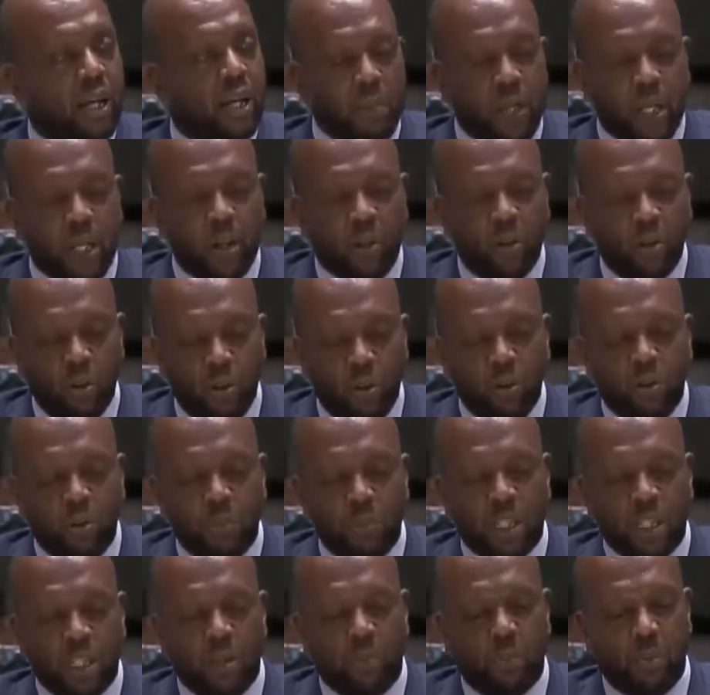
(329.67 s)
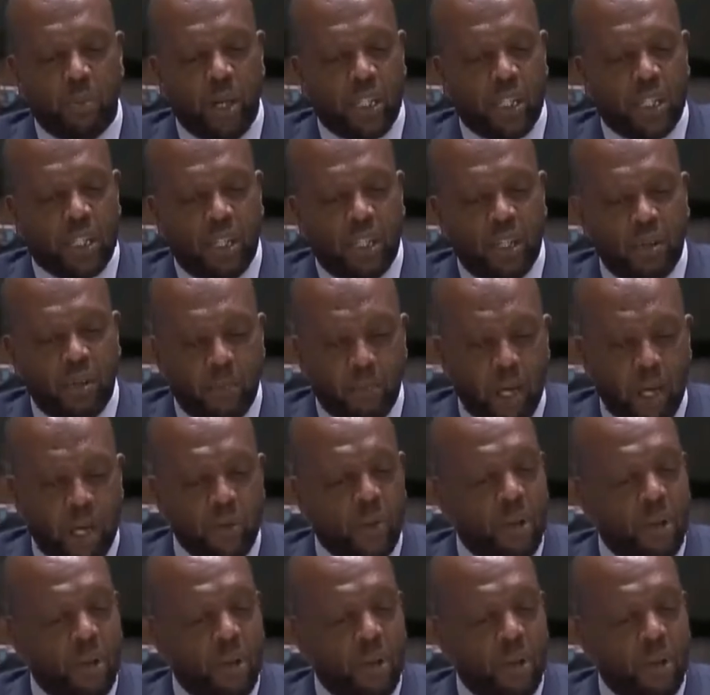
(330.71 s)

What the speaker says: Let me conclude, Mr. President,